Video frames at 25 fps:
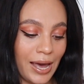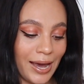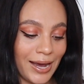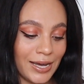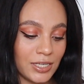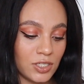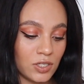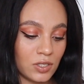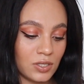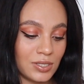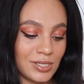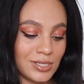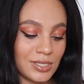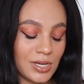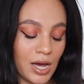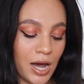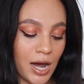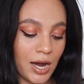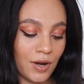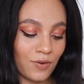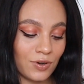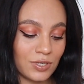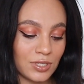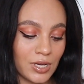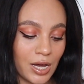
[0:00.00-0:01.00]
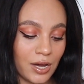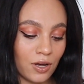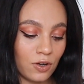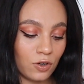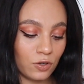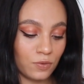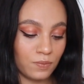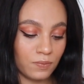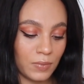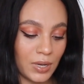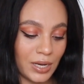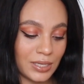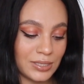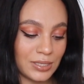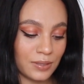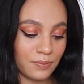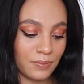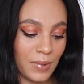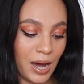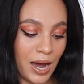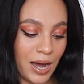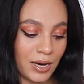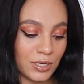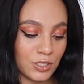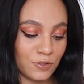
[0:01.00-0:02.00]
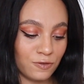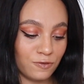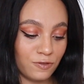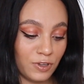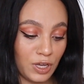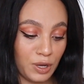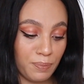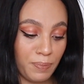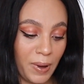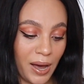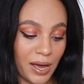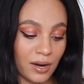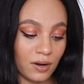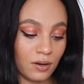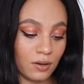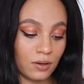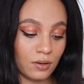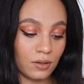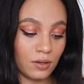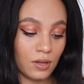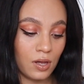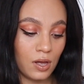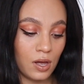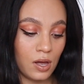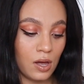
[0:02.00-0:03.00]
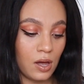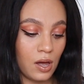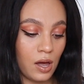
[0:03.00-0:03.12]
ASOS Design Recycled Mix and Match V-Panel